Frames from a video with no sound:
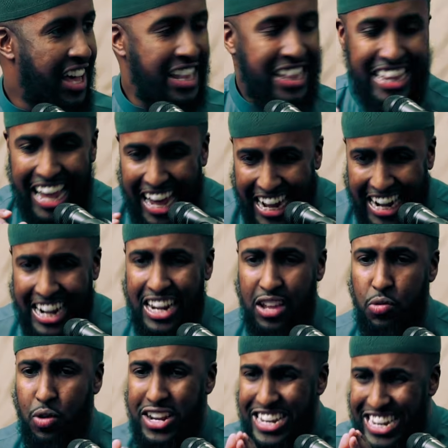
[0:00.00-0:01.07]

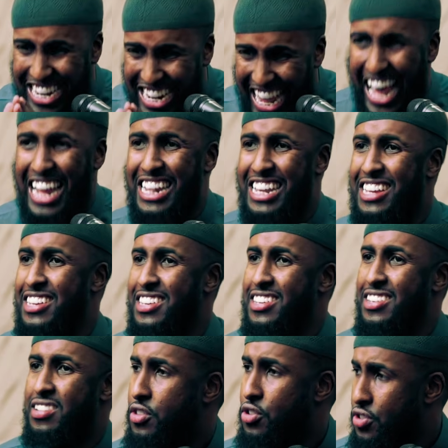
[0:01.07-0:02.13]
At-taharri wal-ijtihad.
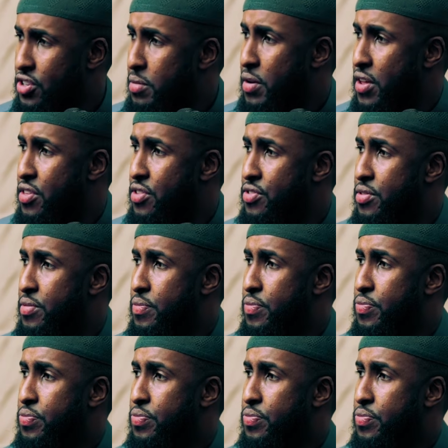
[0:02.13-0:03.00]
Do you see, brothers?